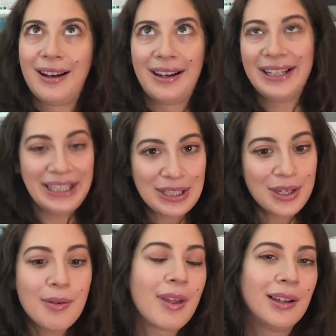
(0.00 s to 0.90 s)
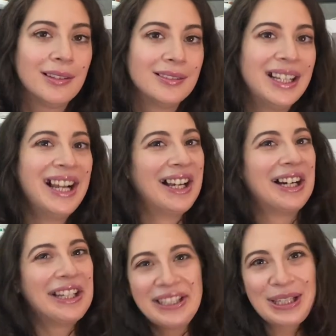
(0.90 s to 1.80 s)
I need to do that.
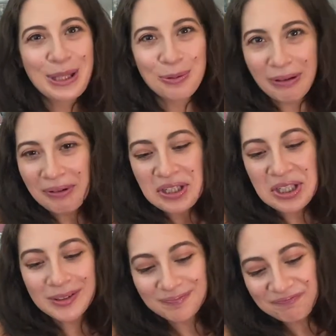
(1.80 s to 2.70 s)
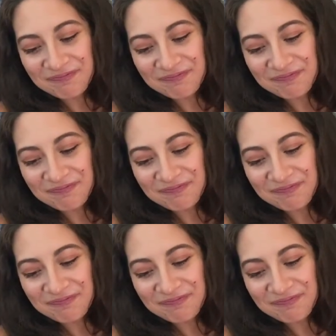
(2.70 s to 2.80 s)
I need to get the reread done.